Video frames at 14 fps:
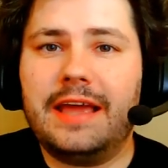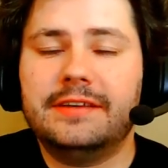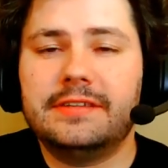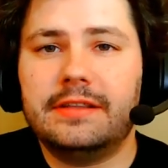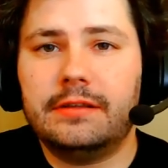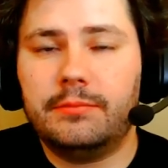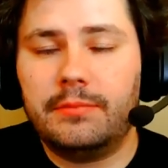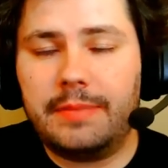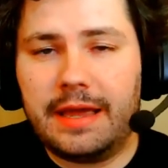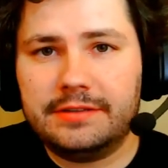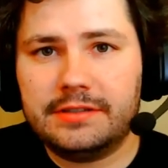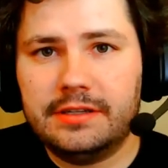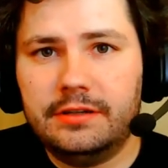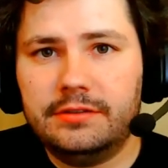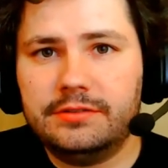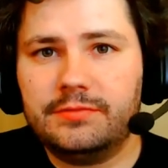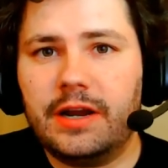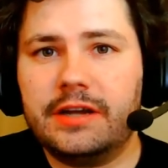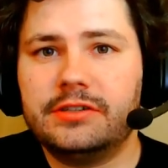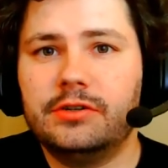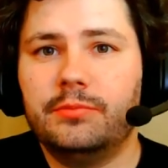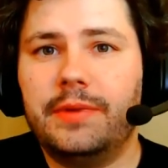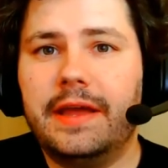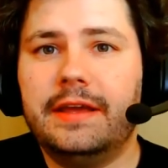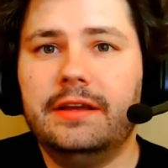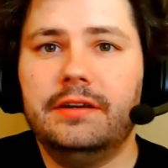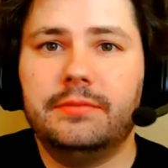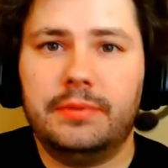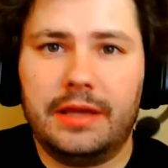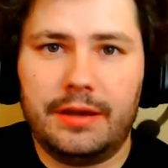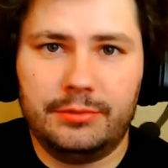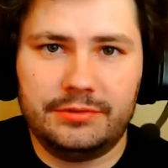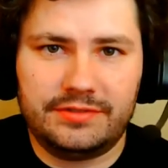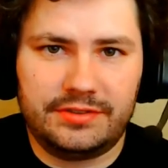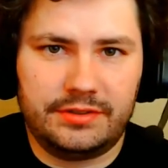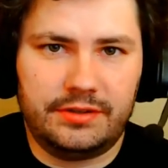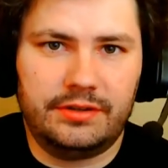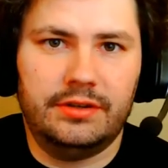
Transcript: and then banks can use fractional banking to be able to